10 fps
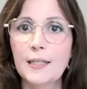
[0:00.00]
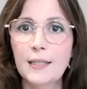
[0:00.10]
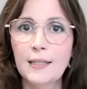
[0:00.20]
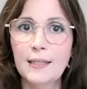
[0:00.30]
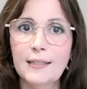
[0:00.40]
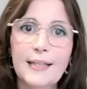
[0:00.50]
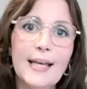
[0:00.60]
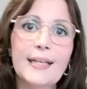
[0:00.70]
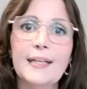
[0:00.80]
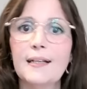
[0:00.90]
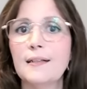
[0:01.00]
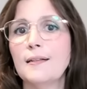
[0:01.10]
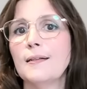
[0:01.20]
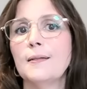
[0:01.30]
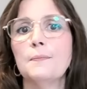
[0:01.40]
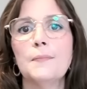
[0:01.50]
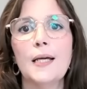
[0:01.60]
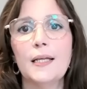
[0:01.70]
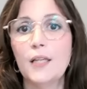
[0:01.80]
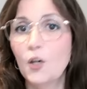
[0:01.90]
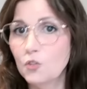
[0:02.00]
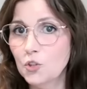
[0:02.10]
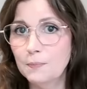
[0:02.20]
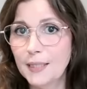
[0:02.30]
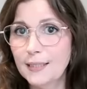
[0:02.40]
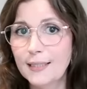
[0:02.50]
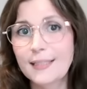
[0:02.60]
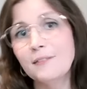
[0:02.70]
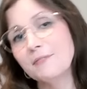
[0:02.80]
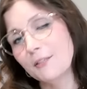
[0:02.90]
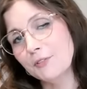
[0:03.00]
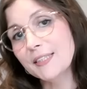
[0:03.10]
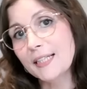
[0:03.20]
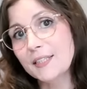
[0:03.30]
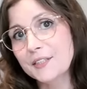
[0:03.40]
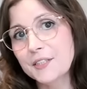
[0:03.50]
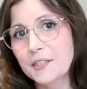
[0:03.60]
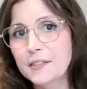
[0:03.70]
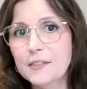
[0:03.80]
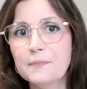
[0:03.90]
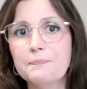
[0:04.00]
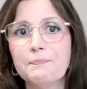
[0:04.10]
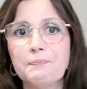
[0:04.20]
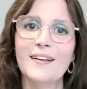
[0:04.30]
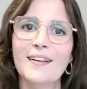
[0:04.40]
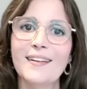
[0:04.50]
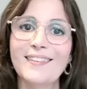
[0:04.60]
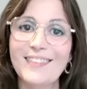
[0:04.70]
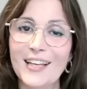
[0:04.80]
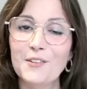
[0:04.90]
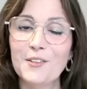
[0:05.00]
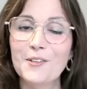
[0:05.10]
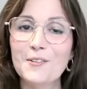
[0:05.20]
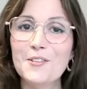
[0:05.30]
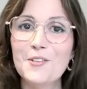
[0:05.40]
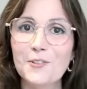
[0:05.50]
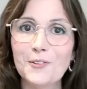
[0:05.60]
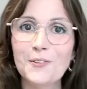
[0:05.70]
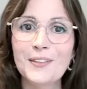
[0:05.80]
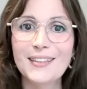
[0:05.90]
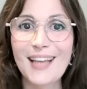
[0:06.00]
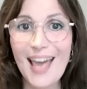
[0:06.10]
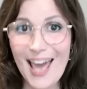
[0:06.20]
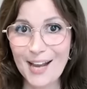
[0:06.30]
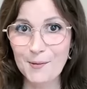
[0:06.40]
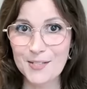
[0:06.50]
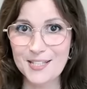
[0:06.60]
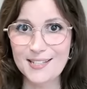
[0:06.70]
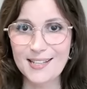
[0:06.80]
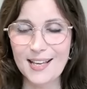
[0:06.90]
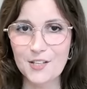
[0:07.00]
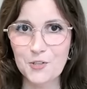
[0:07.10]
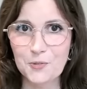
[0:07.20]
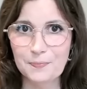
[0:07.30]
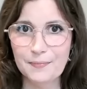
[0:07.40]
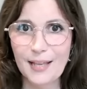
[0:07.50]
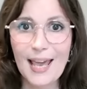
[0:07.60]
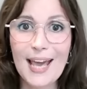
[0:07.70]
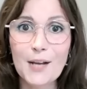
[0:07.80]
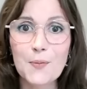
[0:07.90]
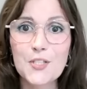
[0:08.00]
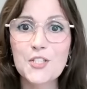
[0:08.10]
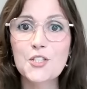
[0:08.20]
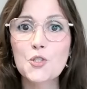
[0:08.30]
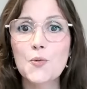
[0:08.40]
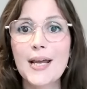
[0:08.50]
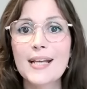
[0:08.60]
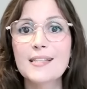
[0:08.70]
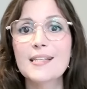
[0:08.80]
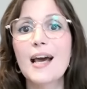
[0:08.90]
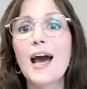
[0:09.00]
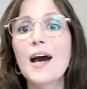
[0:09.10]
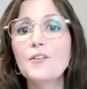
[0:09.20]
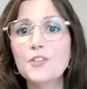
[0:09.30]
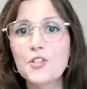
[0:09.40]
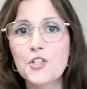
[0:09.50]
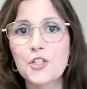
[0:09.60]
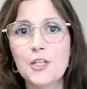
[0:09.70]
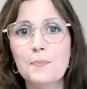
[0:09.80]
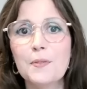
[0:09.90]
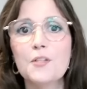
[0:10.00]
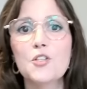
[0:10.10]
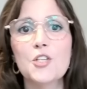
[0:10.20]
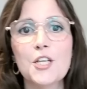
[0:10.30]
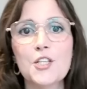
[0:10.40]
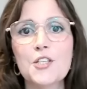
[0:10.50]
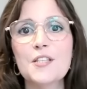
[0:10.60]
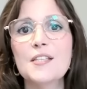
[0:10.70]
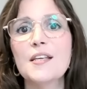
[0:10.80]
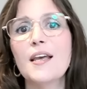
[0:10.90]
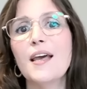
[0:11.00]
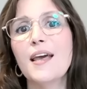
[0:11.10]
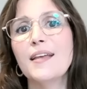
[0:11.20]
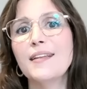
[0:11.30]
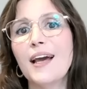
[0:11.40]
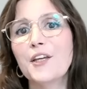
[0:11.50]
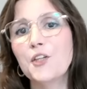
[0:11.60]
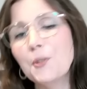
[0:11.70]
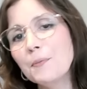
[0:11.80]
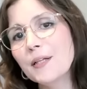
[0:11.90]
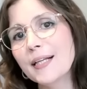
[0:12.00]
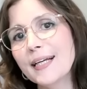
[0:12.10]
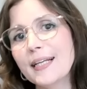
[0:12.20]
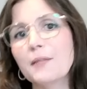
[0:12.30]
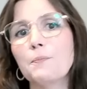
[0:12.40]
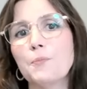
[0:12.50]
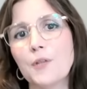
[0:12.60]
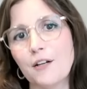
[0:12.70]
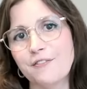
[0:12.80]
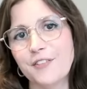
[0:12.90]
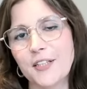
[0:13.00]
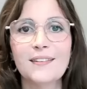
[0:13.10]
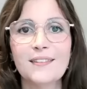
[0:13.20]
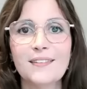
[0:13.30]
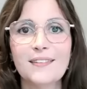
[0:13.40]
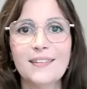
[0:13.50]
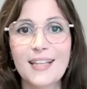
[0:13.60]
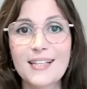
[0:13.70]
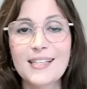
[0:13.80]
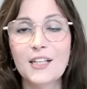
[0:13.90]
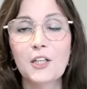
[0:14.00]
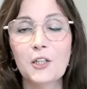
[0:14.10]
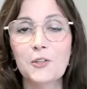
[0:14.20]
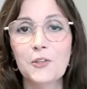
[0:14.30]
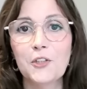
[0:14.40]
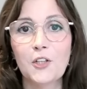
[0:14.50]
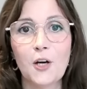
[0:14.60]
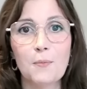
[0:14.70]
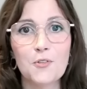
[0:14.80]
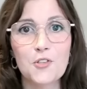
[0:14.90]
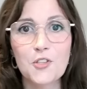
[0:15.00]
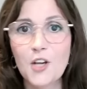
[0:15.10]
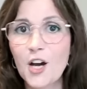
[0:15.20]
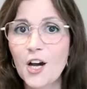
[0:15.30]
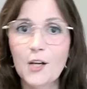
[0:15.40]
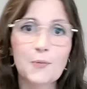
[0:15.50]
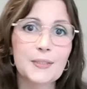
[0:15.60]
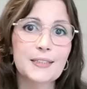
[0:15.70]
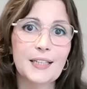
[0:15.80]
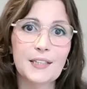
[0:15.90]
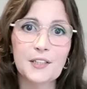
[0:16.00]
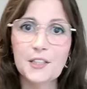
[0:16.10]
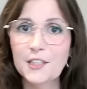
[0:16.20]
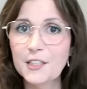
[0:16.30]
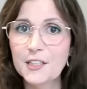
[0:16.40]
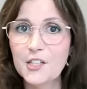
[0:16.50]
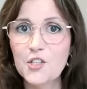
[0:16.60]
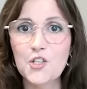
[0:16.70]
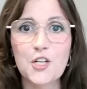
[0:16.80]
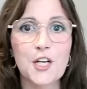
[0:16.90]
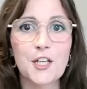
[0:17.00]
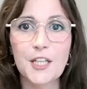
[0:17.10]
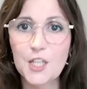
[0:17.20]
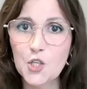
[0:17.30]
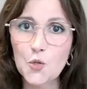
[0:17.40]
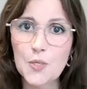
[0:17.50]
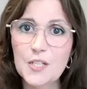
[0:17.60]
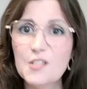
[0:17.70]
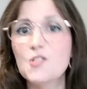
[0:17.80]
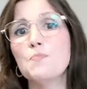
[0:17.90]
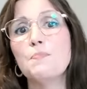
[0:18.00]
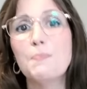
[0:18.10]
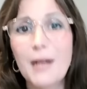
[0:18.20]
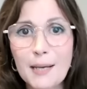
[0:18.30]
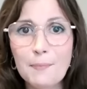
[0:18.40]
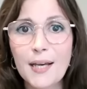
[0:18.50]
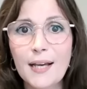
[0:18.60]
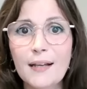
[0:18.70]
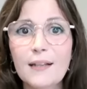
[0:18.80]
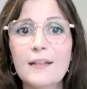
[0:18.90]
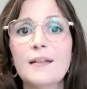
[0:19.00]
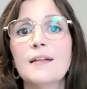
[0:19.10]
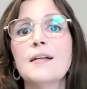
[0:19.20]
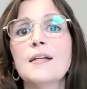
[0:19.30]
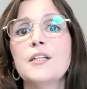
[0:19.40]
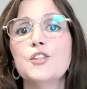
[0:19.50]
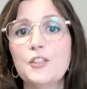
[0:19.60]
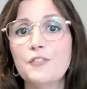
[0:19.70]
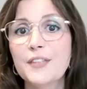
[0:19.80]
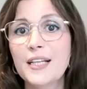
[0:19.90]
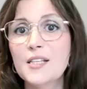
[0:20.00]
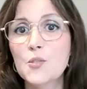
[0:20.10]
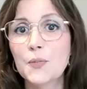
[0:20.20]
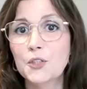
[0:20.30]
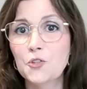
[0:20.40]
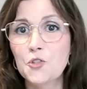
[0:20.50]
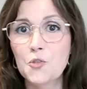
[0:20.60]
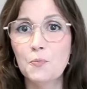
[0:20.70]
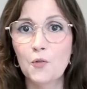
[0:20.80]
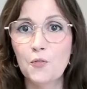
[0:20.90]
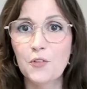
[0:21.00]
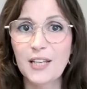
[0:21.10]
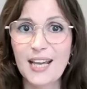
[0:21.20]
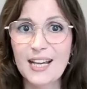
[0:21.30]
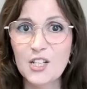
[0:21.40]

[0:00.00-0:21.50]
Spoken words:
net income and ultimately the retained earnings. Then you're going to do the equity schedule. Equity tracks ownership changes and accumulated profit. These include common stock, retained earnings, share issuance, buyback. Dividends reduce both cash